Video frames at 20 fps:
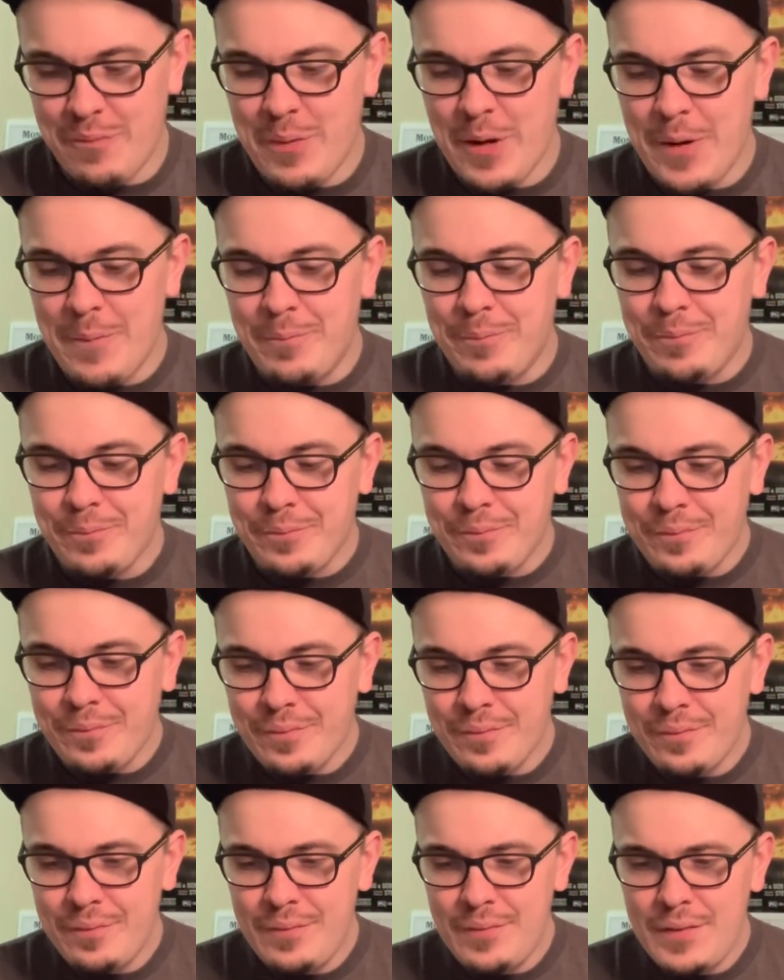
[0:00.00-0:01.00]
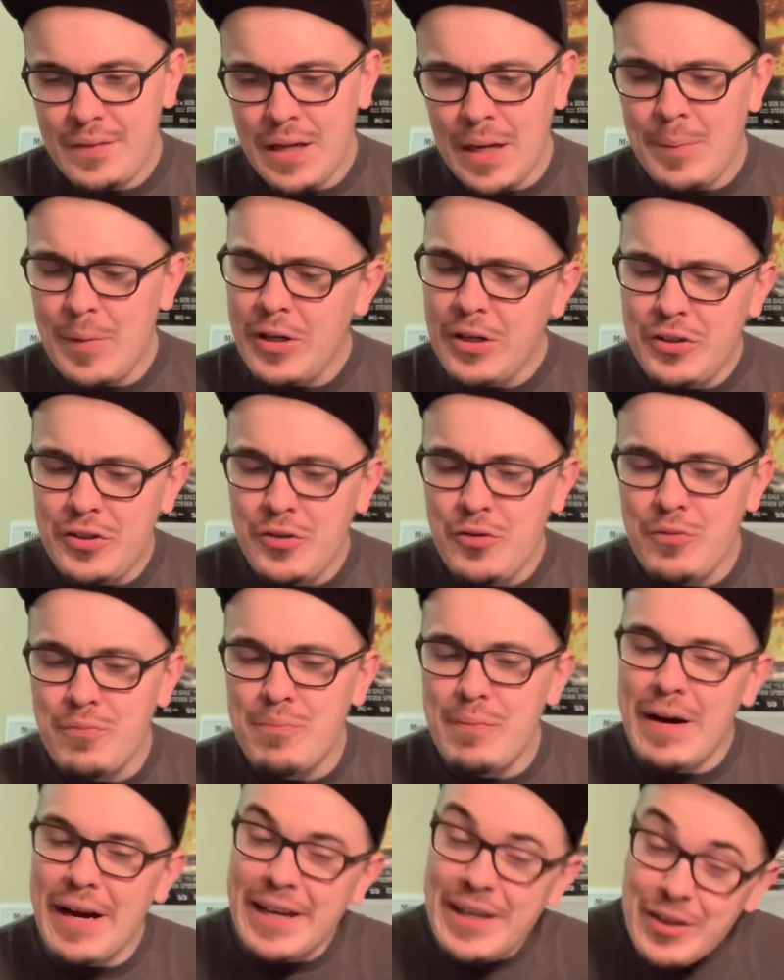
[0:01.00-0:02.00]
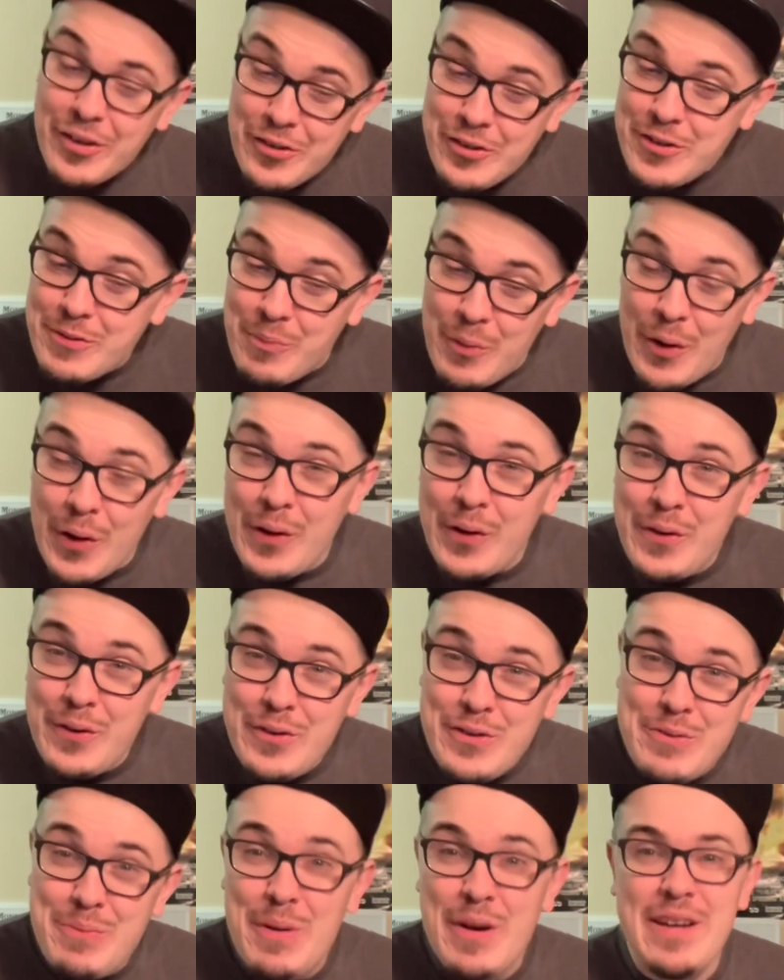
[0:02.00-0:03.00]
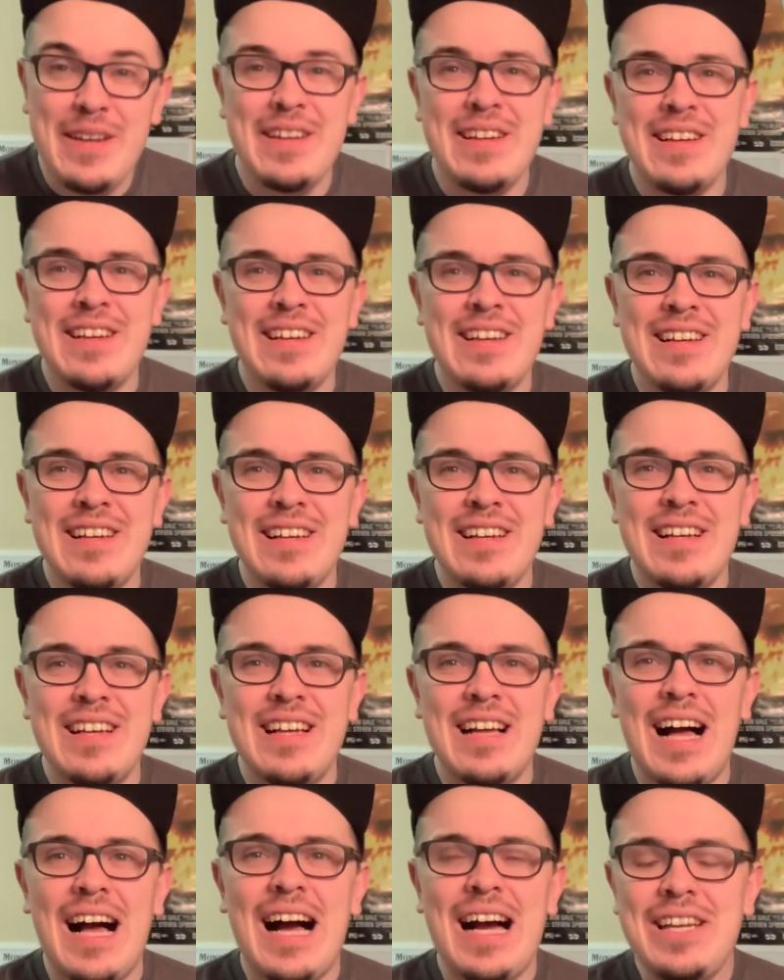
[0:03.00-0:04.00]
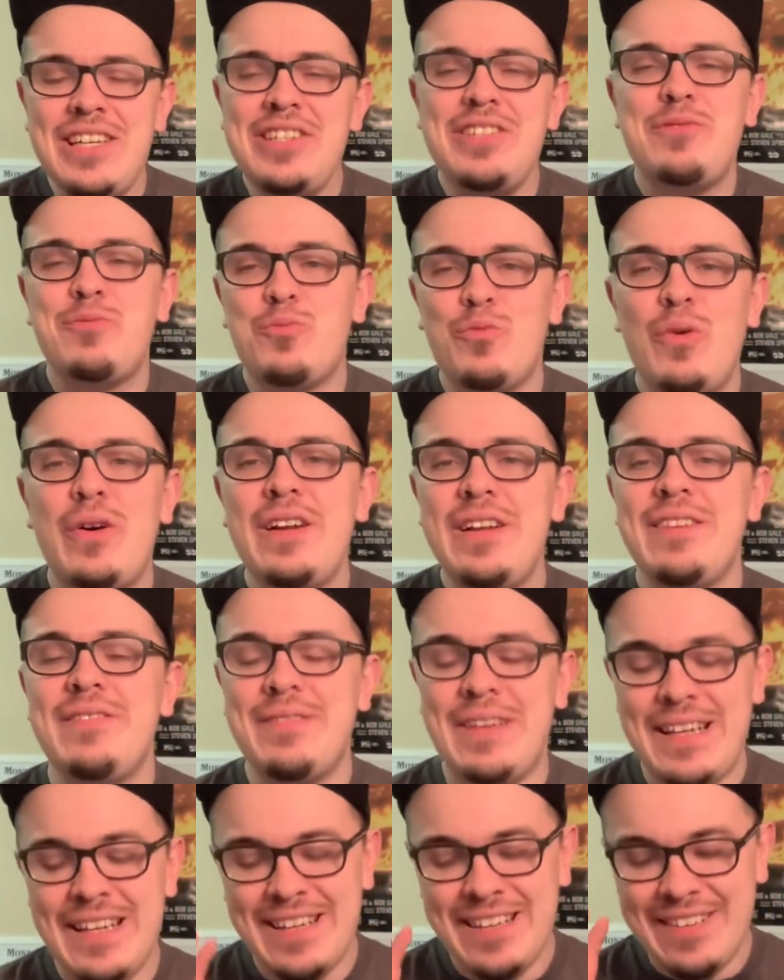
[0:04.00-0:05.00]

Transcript: But I might do minor spoilers, but I just want to.